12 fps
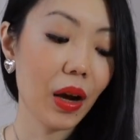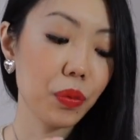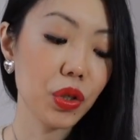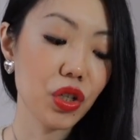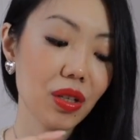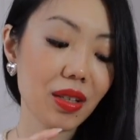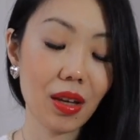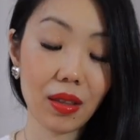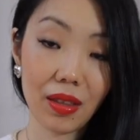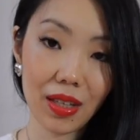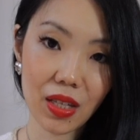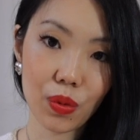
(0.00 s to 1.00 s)
I would just
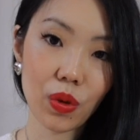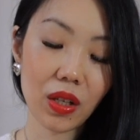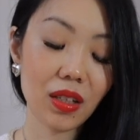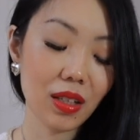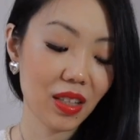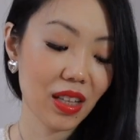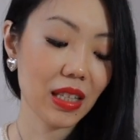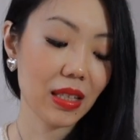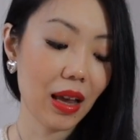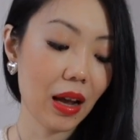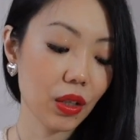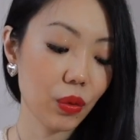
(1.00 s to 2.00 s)
get this one, this
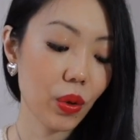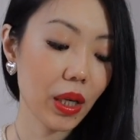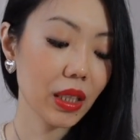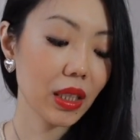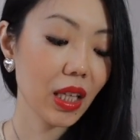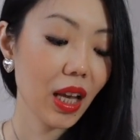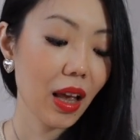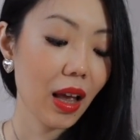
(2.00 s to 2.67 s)
exact one.